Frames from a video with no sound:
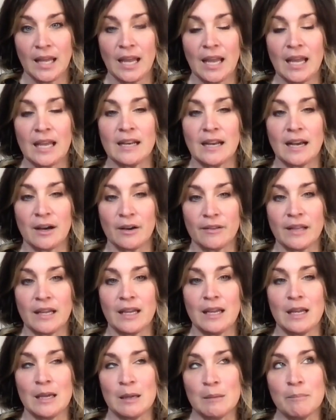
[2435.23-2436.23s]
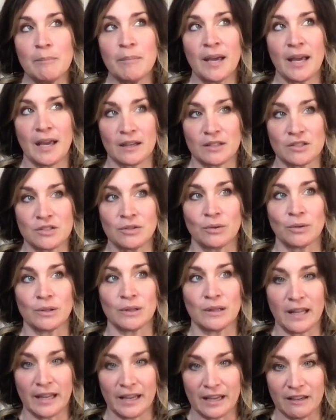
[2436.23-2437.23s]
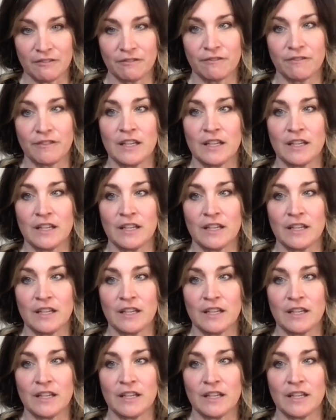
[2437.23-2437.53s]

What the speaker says: And how they impact your life